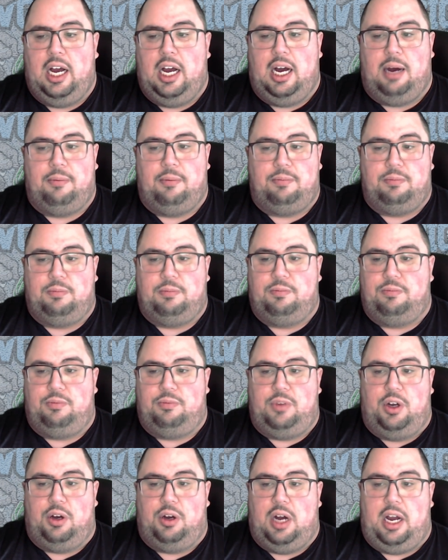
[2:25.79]
Um,
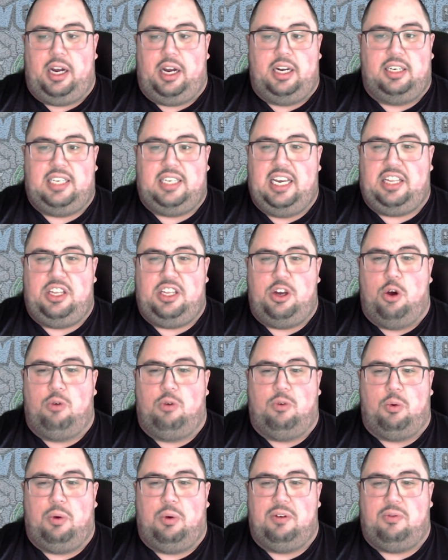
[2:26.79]
you know, I'm going to take the
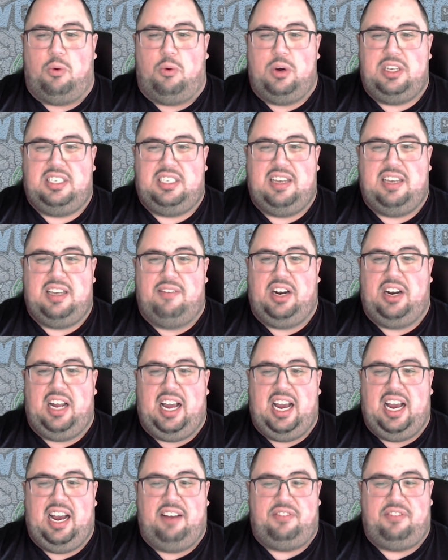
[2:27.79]
over 147 and a
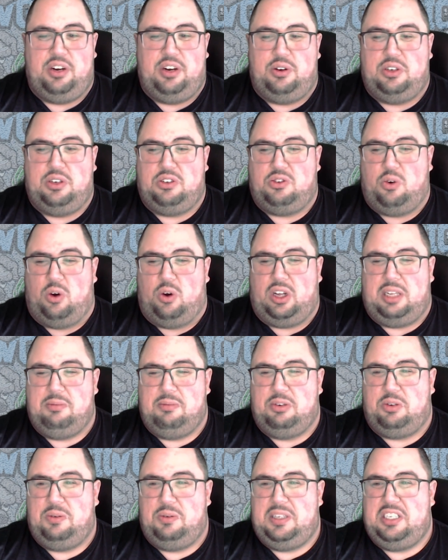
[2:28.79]
half here historically
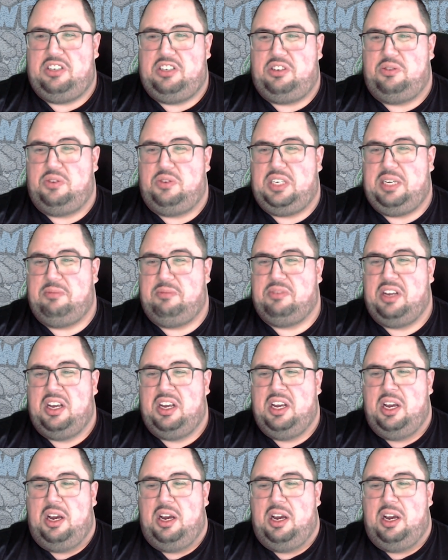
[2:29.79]
between these two teams.